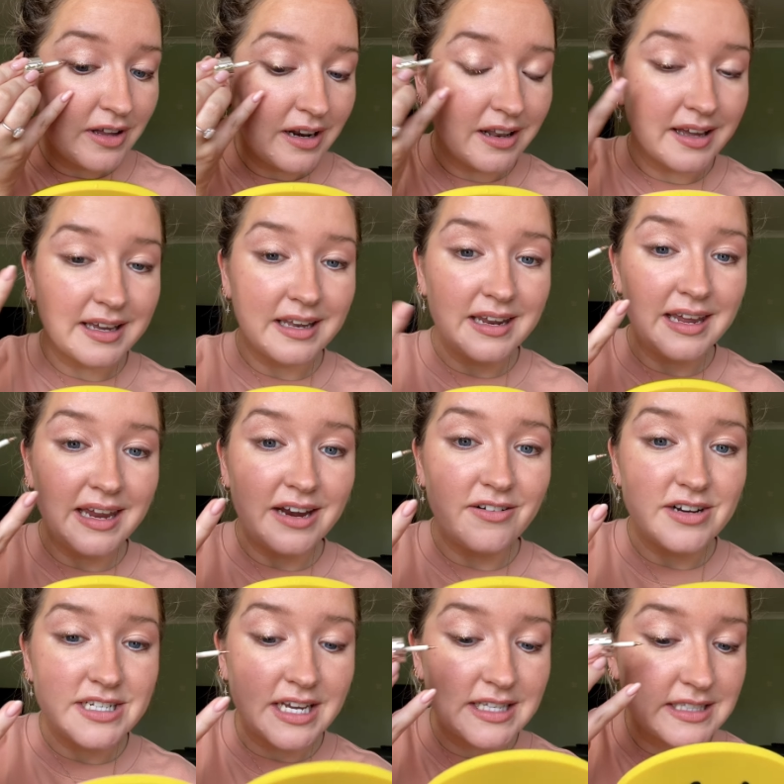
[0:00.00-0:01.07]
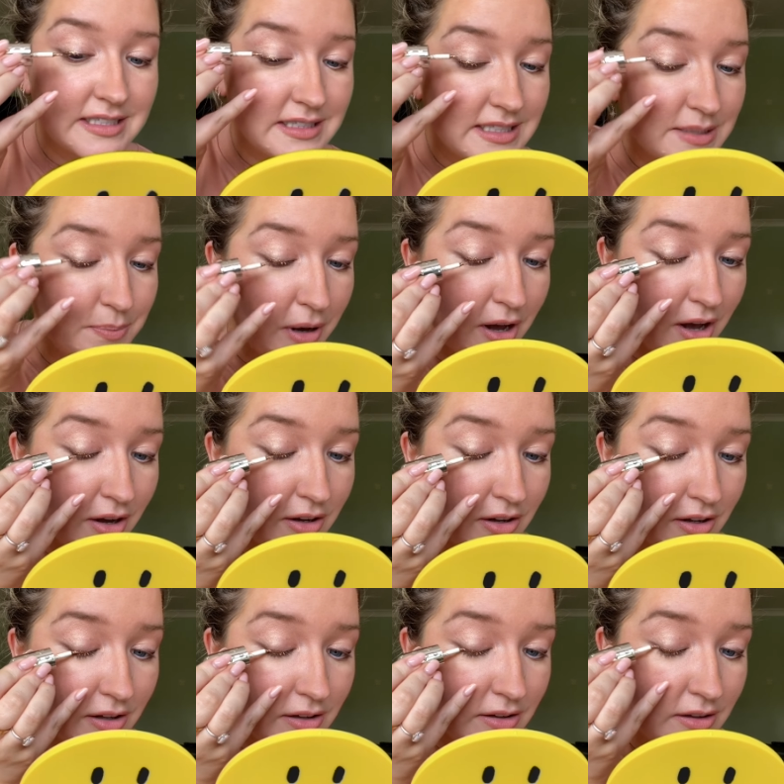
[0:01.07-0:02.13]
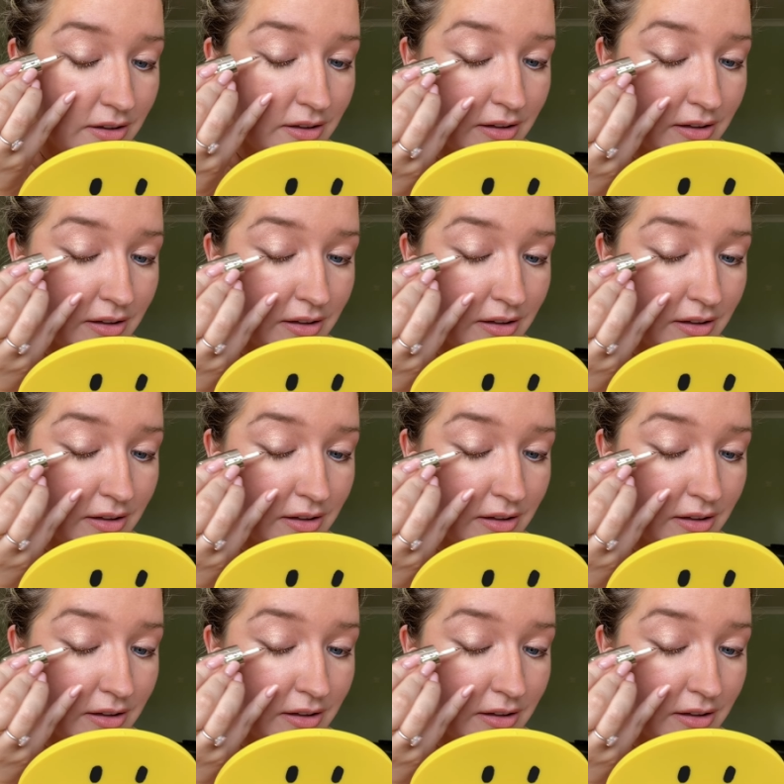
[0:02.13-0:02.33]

like an iridescent sparkle